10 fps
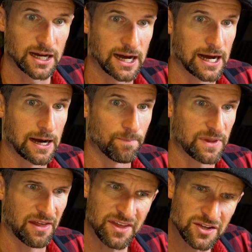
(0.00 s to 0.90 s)
I
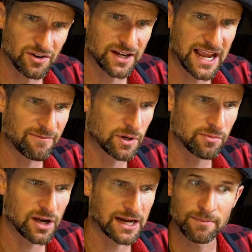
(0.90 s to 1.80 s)
think you already have
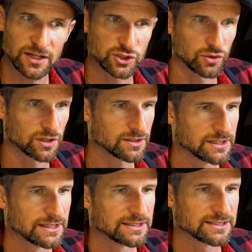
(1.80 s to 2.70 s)
Boomerang, I'm not sure.
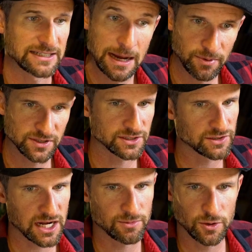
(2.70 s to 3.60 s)
Sniper is
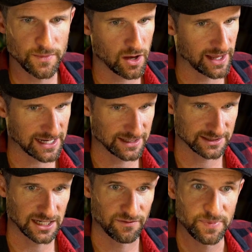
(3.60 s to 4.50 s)
incredible, all that kind of
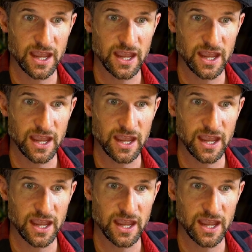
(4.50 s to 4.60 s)
stuff.